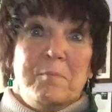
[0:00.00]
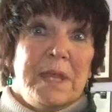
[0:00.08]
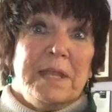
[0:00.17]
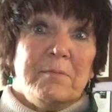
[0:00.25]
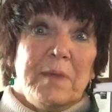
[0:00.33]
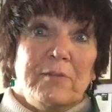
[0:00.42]

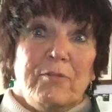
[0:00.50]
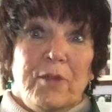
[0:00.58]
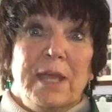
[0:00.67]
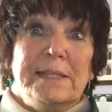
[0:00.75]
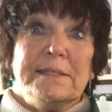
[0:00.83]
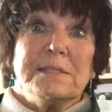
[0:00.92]
Many of my
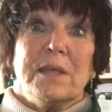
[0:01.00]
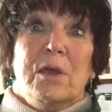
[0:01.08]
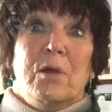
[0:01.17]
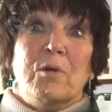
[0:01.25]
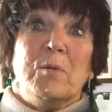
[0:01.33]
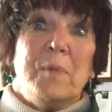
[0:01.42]
friends
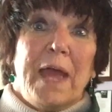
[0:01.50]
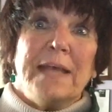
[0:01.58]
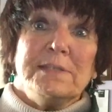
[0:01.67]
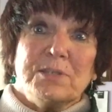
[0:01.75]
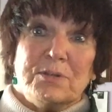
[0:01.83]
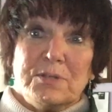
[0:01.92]
were
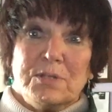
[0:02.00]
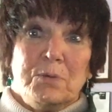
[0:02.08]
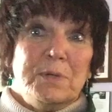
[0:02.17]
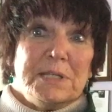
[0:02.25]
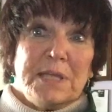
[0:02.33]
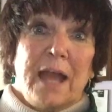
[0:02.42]
pastors
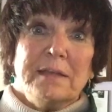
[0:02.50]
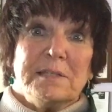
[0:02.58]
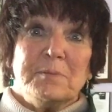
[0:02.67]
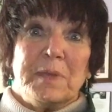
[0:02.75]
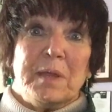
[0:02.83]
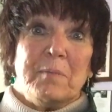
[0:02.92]
who would talk
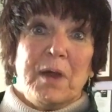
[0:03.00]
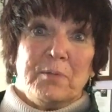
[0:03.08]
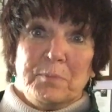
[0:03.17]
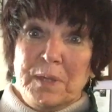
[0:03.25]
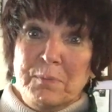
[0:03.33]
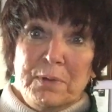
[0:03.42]
to me
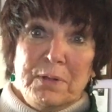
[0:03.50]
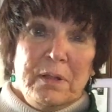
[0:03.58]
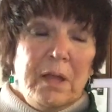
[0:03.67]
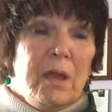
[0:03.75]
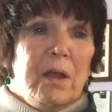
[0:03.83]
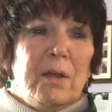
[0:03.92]
about people
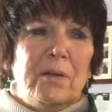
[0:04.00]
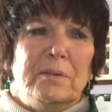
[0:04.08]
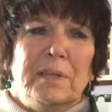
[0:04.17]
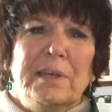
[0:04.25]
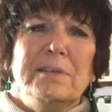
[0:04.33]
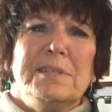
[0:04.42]

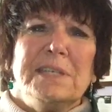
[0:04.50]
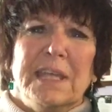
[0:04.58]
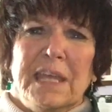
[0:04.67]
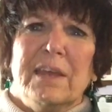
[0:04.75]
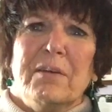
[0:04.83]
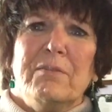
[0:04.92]
who learned to
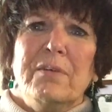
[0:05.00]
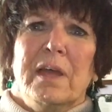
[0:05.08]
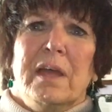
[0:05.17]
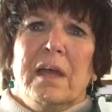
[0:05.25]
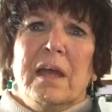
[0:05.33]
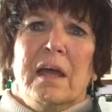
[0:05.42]
give
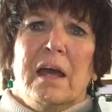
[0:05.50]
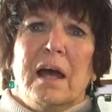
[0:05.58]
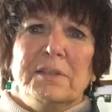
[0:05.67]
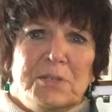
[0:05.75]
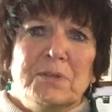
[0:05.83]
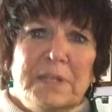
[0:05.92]

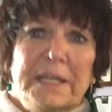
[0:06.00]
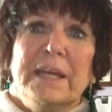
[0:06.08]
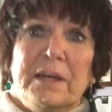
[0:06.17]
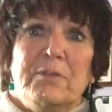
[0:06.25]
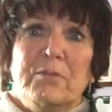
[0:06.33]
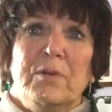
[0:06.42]
to
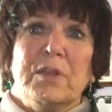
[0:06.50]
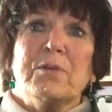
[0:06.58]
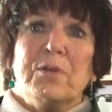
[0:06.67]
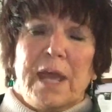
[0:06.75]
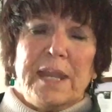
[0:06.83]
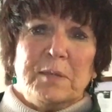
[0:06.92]
live
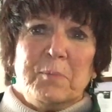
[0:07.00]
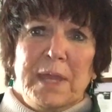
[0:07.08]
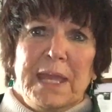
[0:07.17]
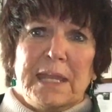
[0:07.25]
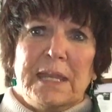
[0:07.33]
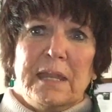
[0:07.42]
with chronic
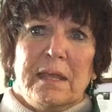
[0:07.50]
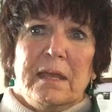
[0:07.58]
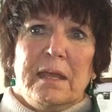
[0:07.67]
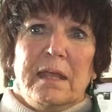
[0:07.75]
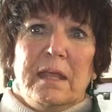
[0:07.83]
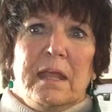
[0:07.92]
pain.
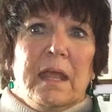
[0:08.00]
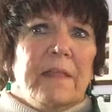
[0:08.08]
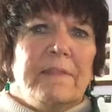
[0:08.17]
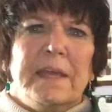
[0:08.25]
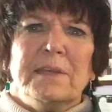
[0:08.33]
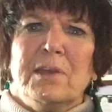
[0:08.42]

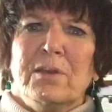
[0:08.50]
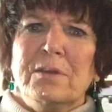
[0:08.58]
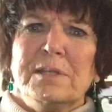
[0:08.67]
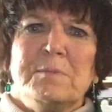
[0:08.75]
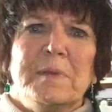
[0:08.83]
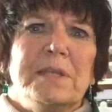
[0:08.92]
They
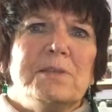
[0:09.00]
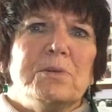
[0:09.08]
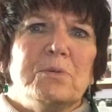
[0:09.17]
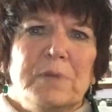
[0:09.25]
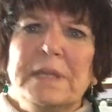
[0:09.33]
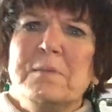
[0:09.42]
encouraged me
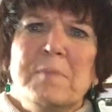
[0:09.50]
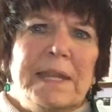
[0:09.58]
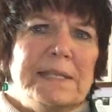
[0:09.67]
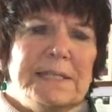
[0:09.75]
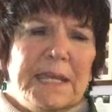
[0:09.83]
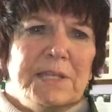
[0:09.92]
to read
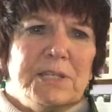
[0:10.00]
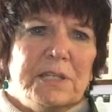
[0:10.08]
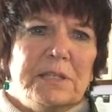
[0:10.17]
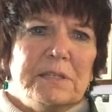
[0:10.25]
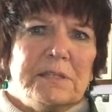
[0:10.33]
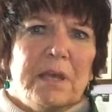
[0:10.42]

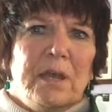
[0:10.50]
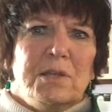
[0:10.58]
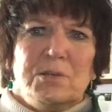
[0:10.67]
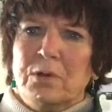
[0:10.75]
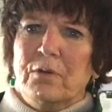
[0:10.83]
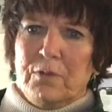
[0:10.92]
meditations
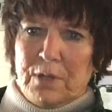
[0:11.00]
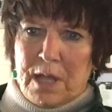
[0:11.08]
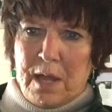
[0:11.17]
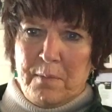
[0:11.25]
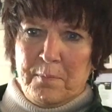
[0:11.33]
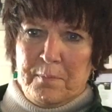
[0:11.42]
to
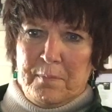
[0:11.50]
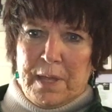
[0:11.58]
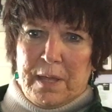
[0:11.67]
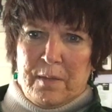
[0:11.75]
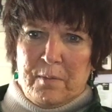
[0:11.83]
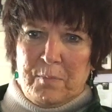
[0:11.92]
overcome
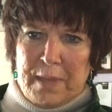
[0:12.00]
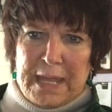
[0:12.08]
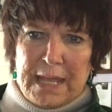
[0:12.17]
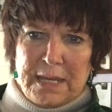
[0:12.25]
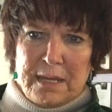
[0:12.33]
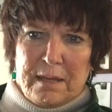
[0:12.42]

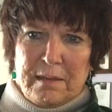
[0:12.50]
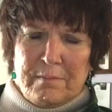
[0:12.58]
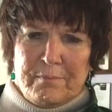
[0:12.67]
pain.